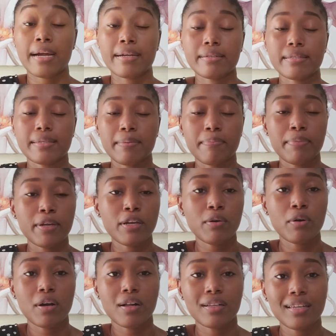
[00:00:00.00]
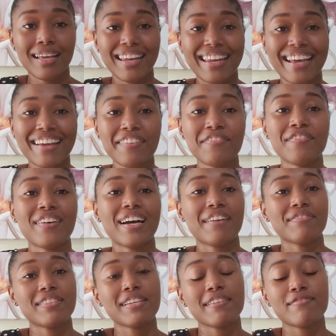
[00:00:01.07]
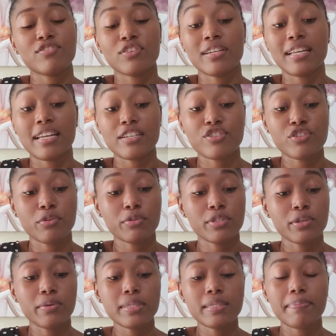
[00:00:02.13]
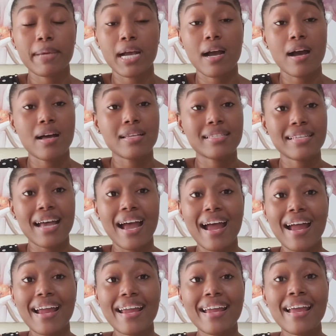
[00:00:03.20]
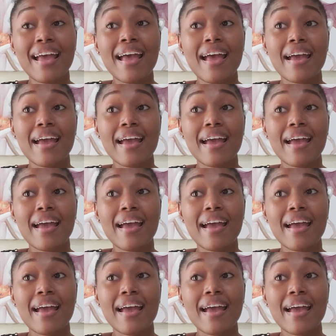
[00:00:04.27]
Simply Local.life. Have to give Janelle a shout out because I